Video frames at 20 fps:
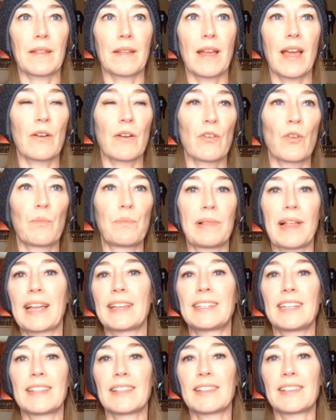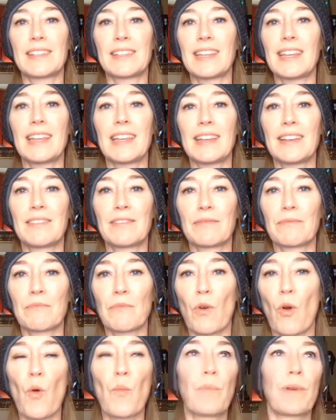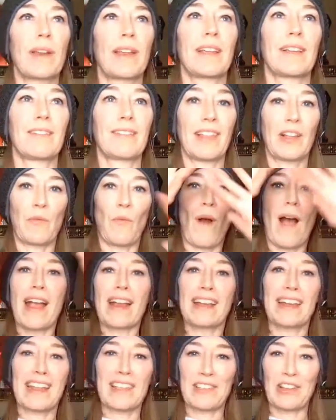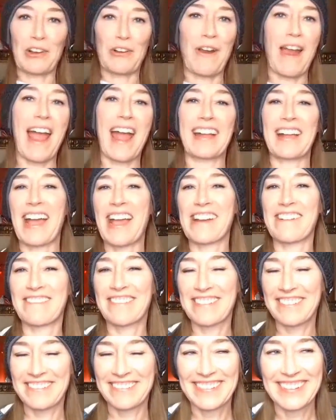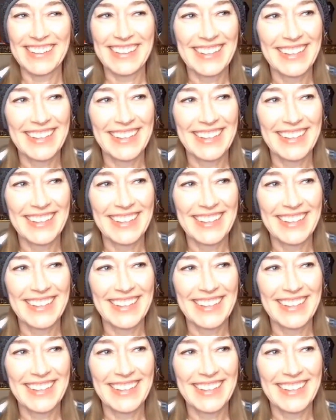I don't know, planting the seed, opening, like widening the crack. I don't know.